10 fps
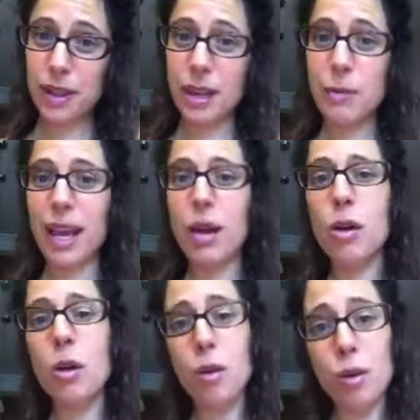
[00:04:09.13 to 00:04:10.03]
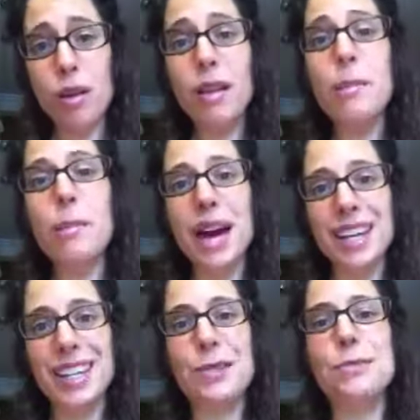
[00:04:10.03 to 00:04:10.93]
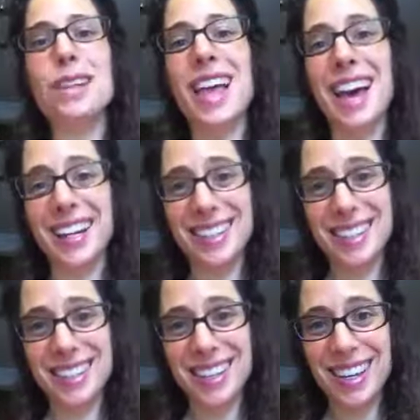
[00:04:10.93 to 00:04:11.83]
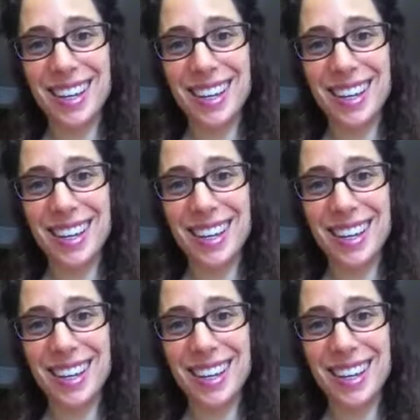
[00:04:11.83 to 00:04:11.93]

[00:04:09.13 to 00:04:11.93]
And my whole body relaxed.